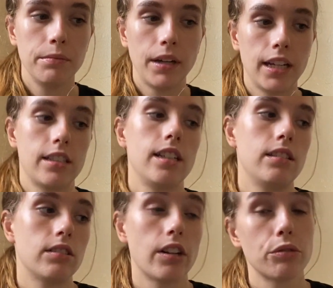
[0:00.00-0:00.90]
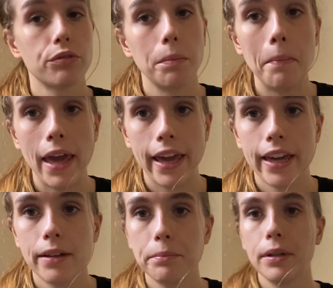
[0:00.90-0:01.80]
I actually scheduled for May,
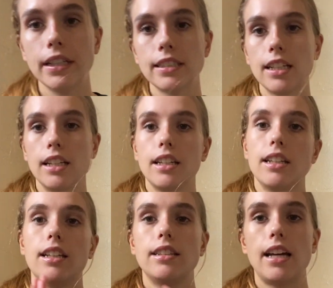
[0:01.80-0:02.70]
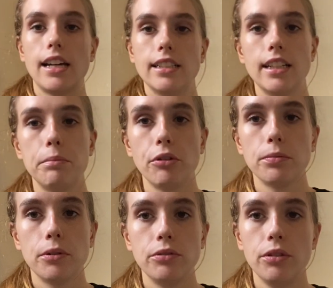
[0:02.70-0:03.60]
but that had to get
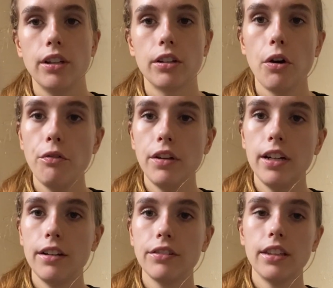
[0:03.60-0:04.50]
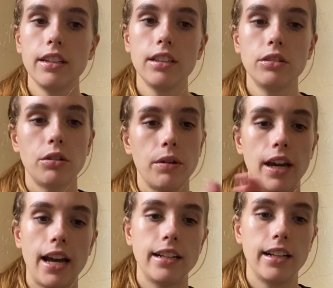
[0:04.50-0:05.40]
postponed due to COVID and everything. So I
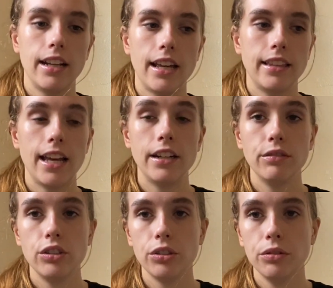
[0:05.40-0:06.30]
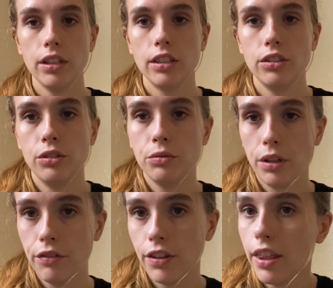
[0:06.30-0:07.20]
had it at the end of June, on June
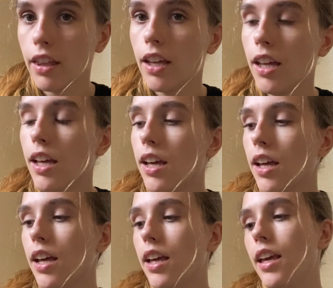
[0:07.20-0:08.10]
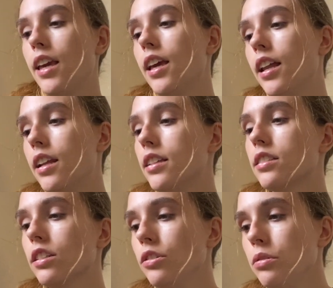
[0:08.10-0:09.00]
25th. And
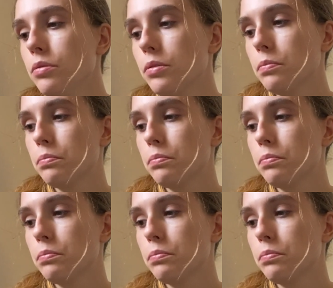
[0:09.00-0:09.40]
surgery was